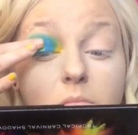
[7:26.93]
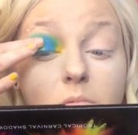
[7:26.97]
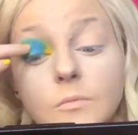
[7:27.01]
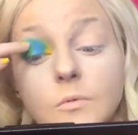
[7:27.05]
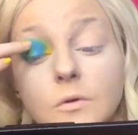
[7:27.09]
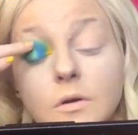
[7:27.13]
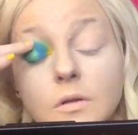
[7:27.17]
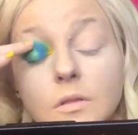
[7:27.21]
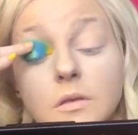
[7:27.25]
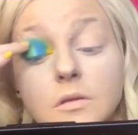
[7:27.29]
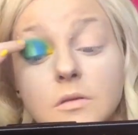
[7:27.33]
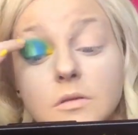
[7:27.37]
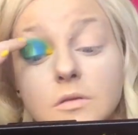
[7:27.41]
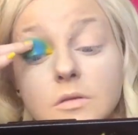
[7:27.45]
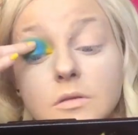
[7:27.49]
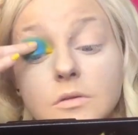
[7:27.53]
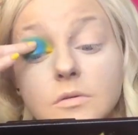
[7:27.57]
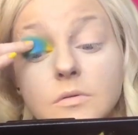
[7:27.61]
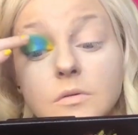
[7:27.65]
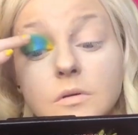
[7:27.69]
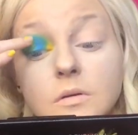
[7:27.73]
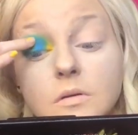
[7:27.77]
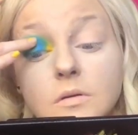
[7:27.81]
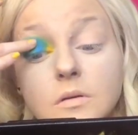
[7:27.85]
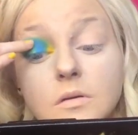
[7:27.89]
And where the
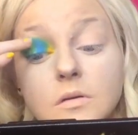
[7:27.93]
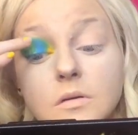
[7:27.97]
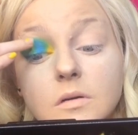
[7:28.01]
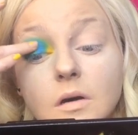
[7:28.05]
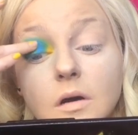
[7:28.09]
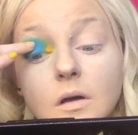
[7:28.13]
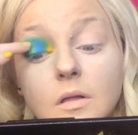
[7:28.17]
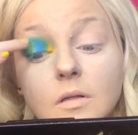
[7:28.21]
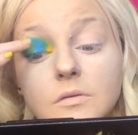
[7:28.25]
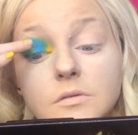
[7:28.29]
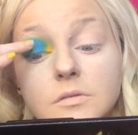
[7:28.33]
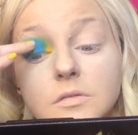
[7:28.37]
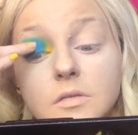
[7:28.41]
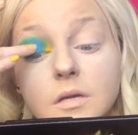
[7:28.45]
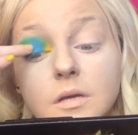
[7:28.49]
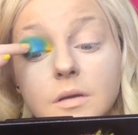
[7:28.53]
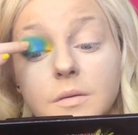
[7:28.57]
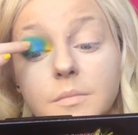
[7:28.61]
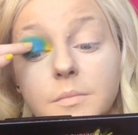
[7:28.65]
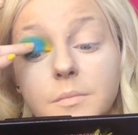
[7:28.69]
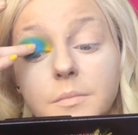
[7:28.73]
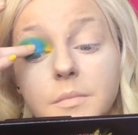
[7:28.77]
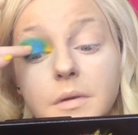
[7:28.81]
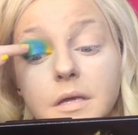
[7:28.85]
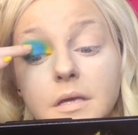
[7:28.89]
two colors
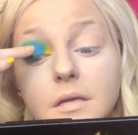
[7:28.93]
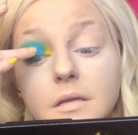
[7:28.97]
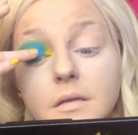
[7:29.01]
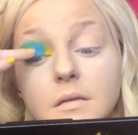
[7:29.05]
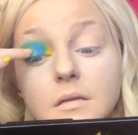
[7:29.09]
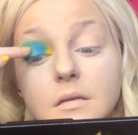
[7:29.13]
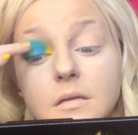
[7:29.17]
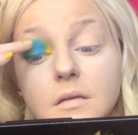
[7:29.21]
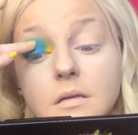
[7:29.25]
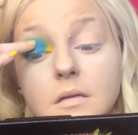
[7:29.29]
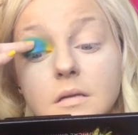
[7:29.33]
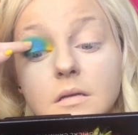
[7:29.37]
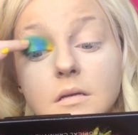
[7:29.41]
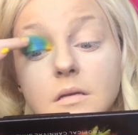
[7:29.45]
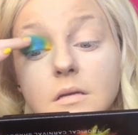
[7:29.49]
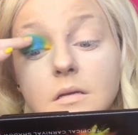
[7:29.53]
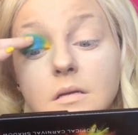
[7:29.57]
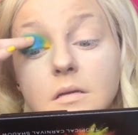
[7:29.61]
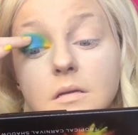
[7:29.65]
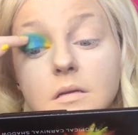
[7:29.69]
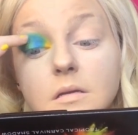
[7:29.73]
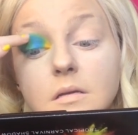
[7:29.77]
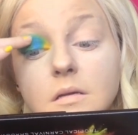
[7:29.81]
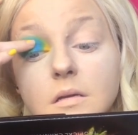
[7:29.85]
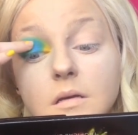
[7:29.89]
like meet,
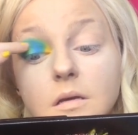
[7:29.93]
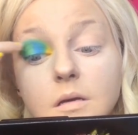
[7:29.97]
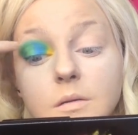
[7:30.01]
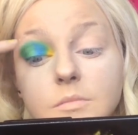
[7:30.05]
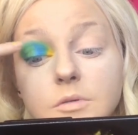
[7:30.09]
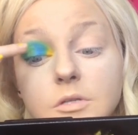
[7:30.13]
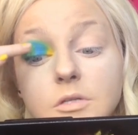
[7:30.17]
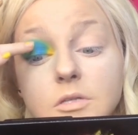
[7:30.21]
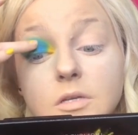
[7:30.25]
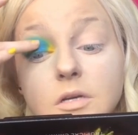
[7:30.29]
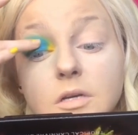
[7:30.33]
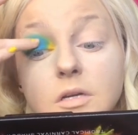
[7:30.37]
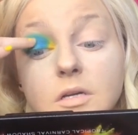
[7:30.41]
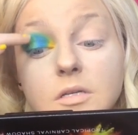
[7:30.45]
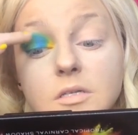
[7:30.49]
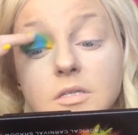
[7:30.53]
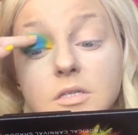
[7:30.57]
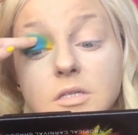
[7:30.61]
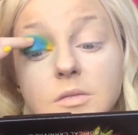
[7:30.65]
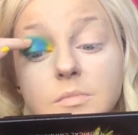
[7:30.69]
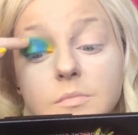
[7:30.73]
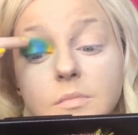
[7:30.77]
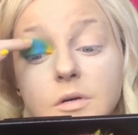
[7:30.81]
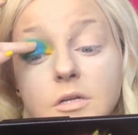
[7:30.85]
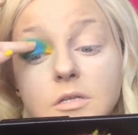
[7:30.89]
I'm just kind of
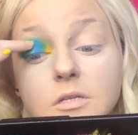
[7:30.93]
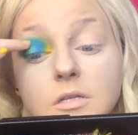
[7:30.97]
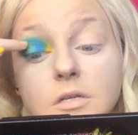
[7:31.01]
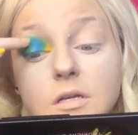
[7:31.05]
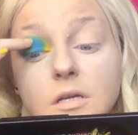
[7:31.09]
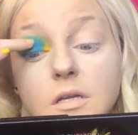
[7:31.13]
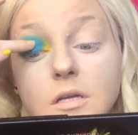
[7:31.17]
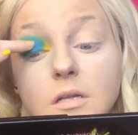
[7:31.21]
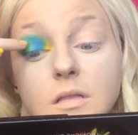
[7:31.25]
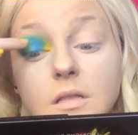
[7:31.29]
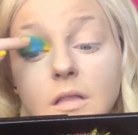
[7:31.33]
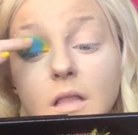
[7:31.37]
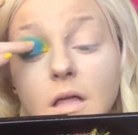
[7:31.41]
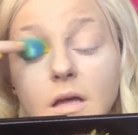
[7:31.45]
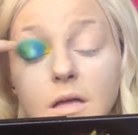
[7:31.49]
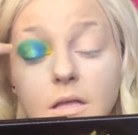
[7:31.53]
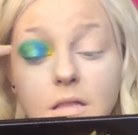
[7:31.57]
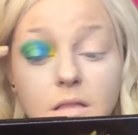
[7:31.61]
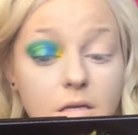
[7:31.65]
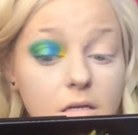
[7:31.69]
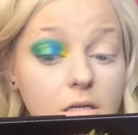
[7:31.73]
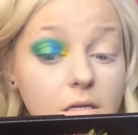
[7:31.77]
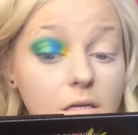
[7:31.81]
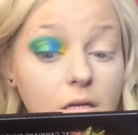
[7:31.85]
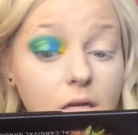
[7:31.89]
smudging it
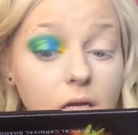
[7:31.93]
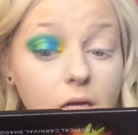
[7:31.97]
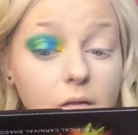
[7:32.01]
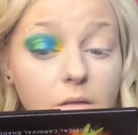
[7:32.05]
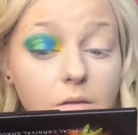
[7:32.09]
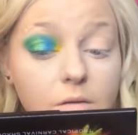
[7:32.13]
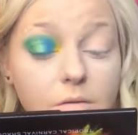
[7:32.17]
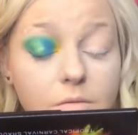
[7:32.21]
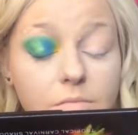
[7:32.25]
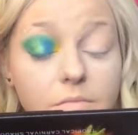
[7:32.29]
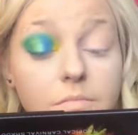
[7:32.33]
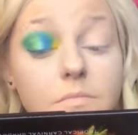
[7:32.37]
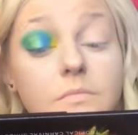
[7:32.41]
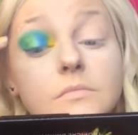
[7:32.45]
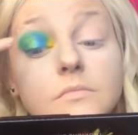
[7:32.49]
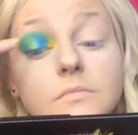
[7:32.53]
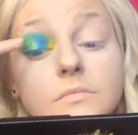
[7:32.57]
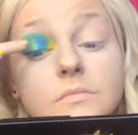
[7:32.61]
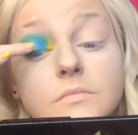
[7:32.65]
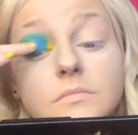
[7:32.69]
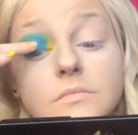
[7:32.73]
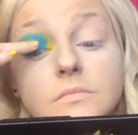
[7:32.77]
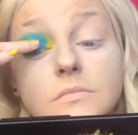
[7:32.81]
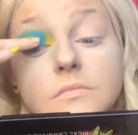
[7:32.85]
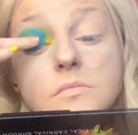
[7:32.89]
lightly together.
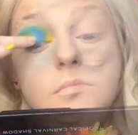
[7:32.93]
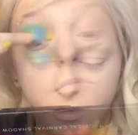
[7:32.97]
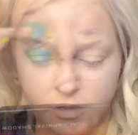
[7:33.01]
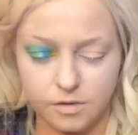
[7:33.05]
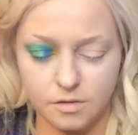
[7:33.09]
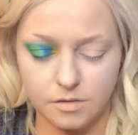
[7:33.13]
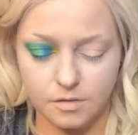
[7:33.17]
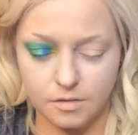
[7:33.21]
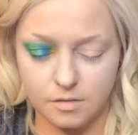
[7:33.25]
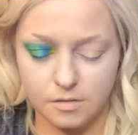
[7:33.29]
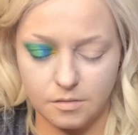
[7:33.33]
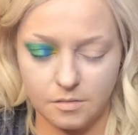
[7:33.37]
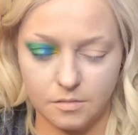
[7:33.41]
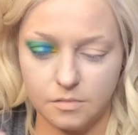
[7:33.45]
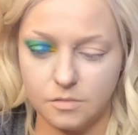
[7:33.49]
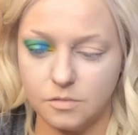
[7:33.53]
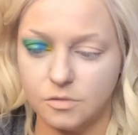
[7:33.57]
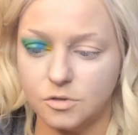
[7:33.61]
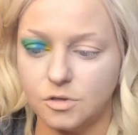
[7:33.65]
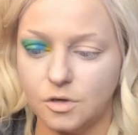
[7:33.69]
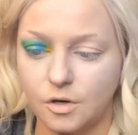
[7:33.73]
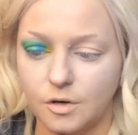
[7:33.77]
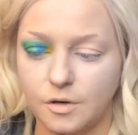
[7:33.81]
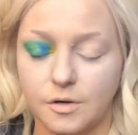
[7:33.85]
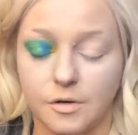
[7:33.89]
This
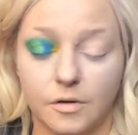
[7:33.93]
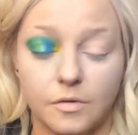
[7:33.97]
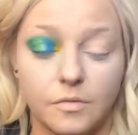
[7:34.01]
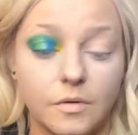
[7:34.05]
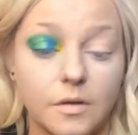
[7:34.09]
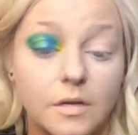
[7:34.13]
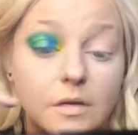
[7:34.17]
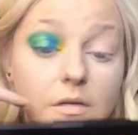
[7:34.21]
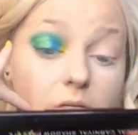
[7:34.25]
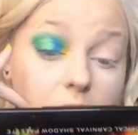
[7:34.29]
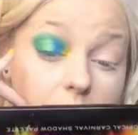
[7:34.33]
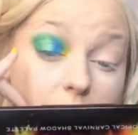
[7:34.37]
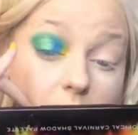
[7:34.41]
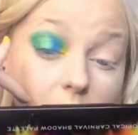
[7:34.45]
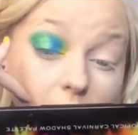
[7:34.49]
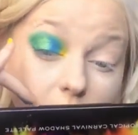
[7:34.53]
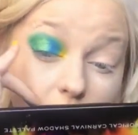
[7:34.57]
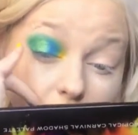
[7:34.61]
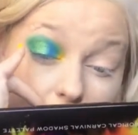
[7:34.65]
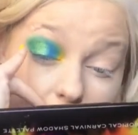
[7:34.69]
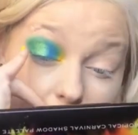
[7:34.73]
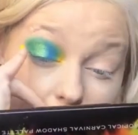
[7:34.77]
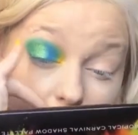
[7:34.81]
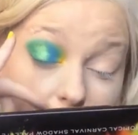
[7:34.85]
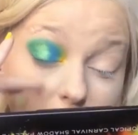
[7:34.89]
dark green's
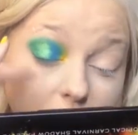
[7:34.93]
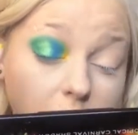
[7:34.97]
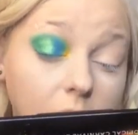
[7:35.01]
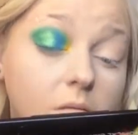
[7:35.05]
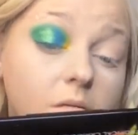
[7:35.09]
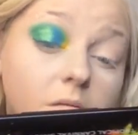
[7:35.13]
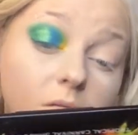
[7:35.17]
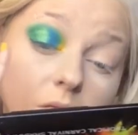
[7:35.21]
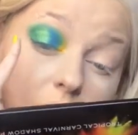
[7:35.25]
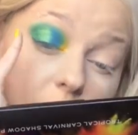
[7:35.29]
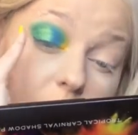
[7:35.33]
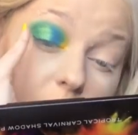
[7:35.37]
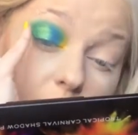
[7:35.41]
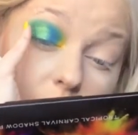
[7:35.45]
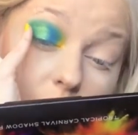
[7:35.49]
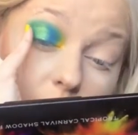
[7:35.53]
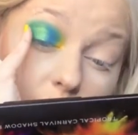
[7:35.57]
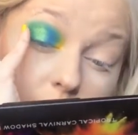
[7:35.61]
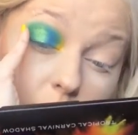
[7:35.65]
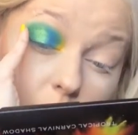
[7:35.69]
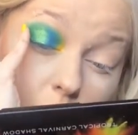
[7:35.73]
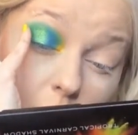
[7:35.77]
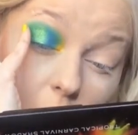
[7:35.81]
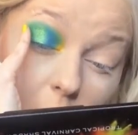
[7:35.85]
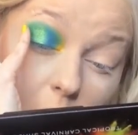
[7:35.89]
gotta give
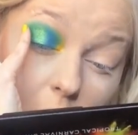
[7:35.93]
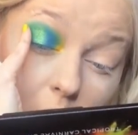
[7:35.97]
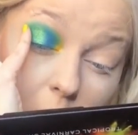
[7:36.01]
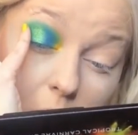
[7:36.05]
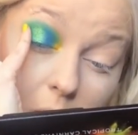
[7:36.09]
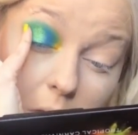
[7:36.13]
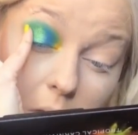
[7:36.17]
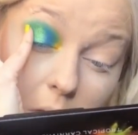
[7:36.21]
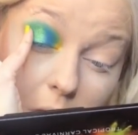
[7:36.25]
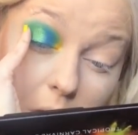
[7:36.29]
me more.